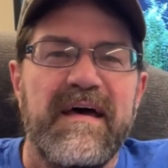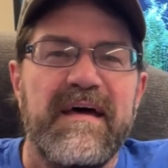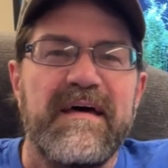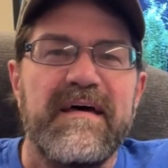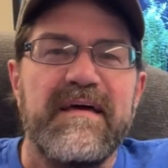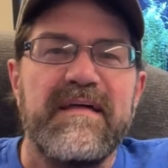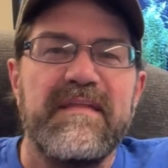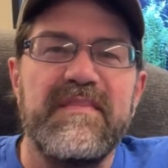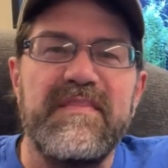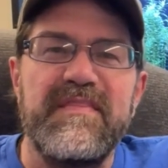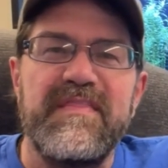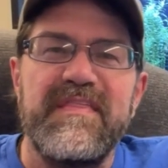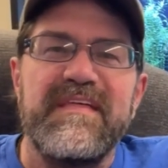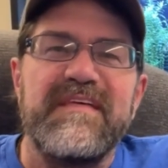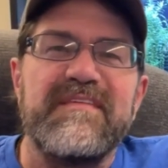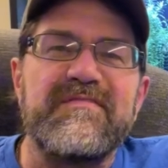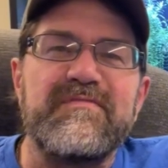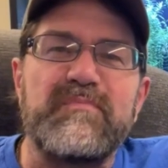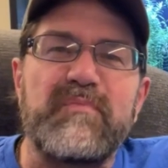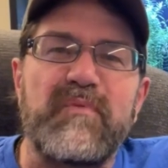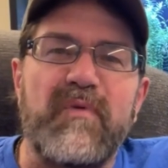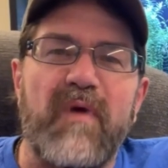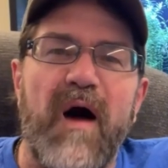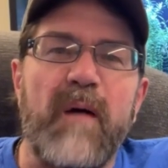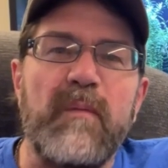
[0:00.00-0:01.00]
this
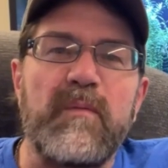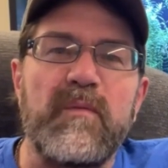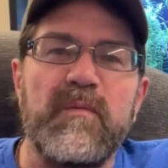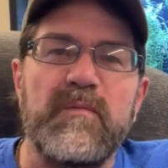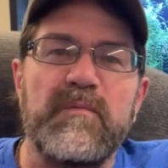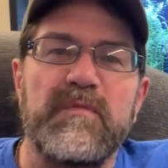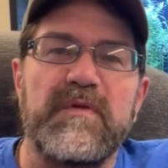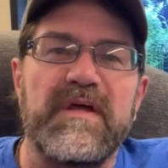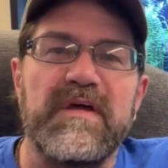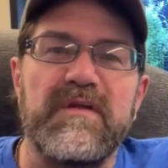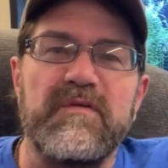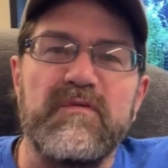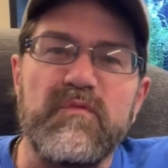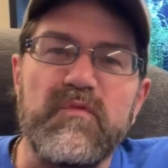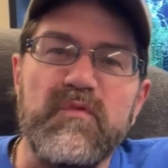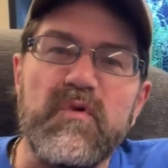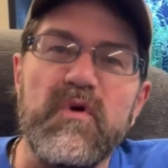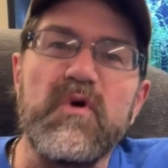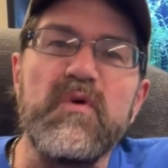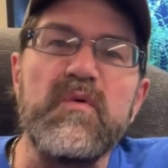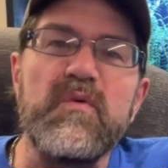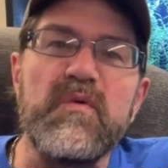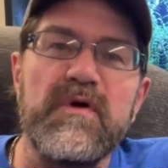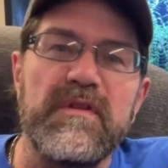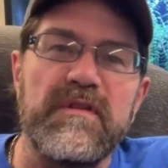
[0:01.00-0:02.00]
problem can
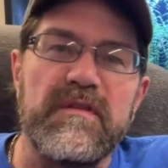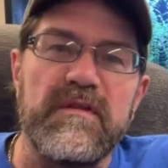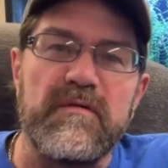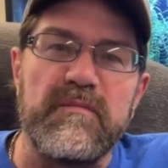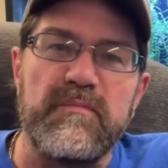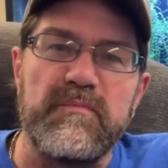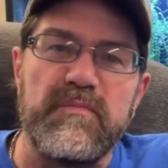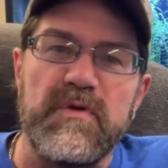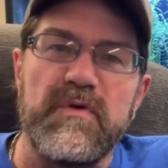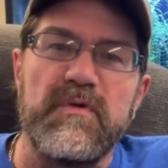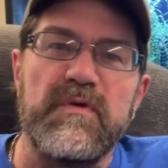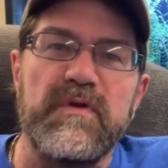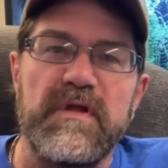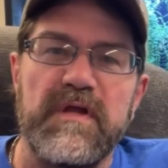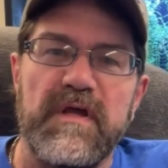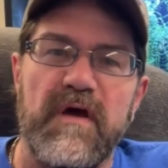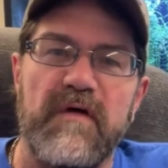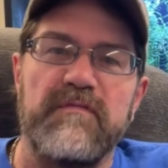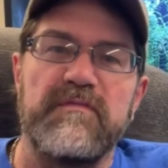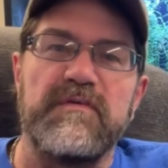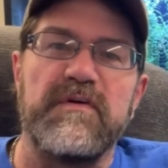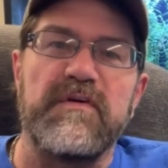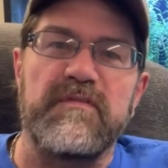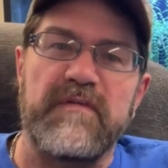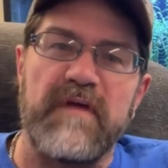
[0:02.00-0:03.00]
ruin the beauty
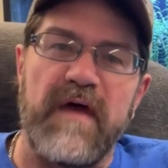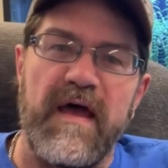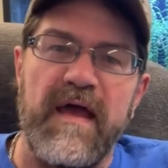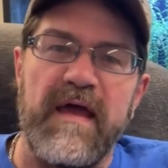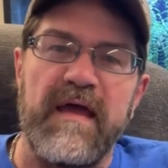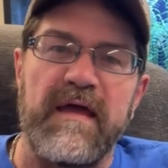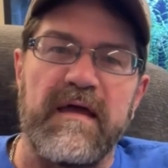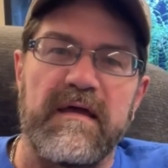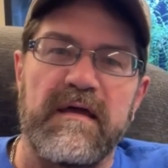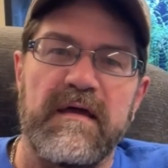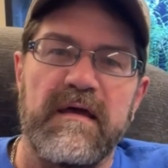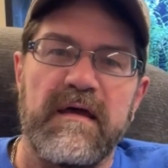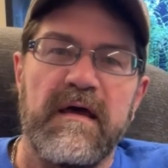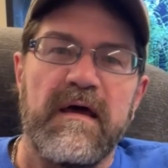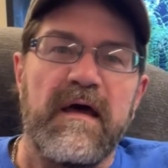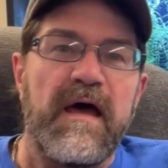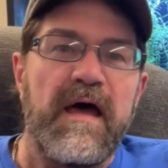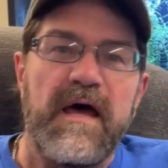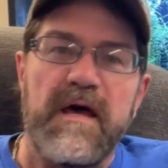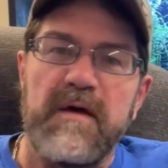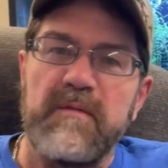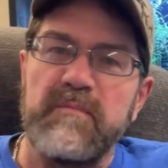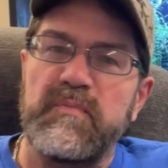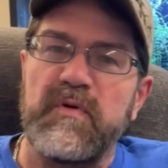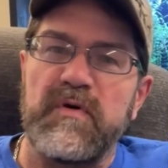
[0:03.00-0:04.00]
of your tank
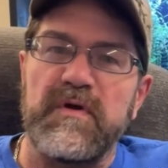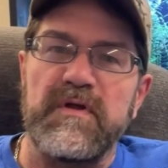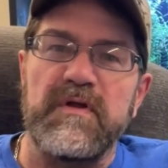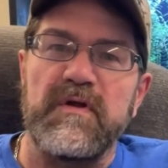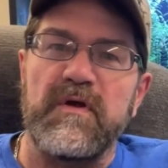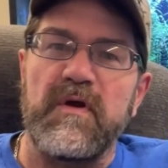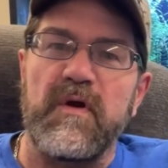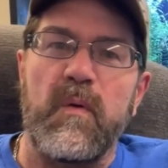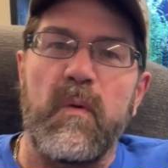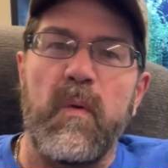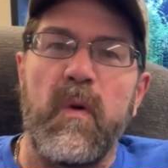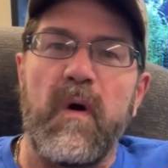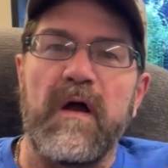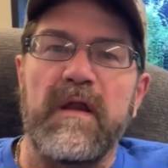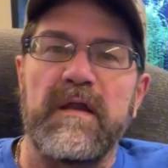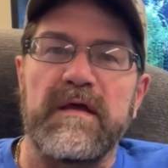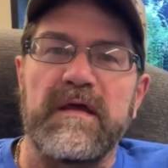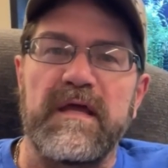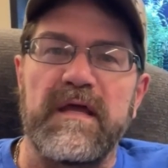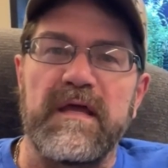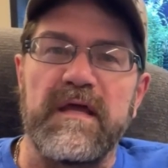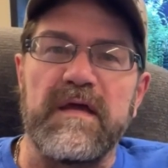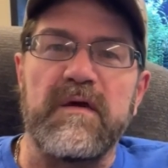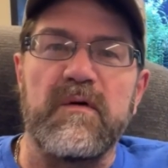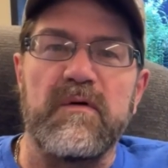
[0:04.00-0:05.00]
and put your aquatic
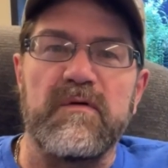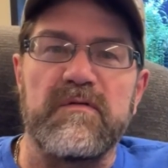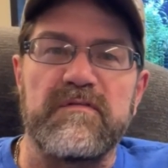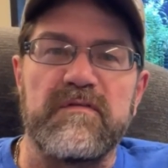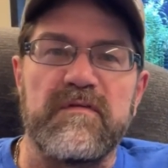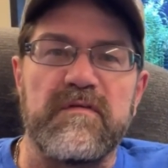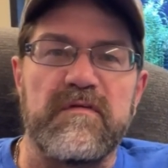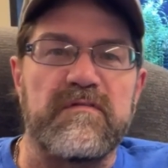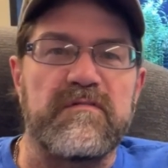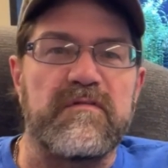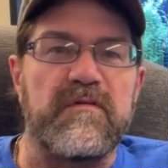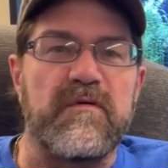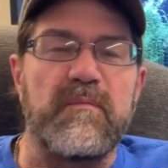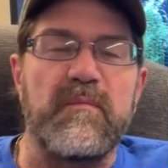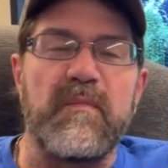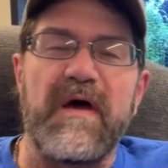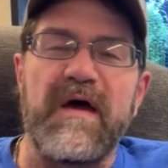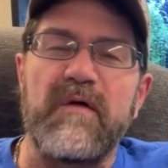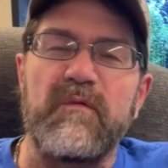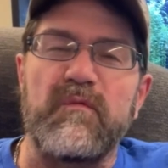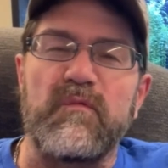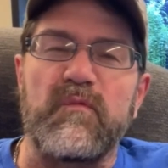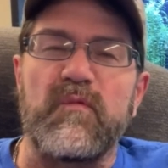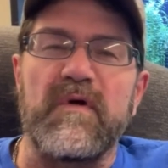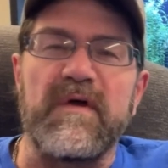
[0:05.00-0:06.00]
ecosystem
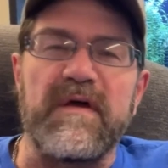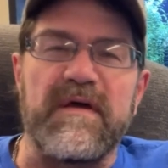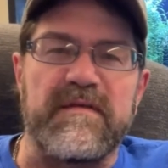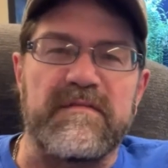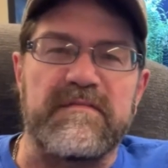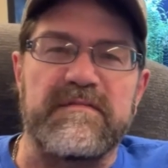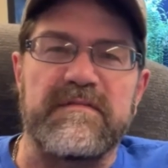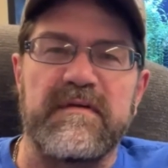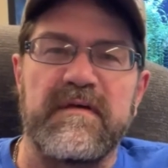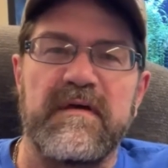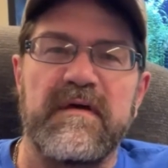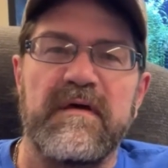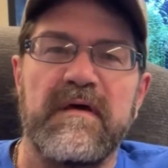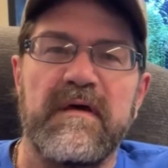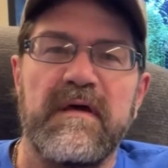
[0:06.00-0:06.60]
at risk.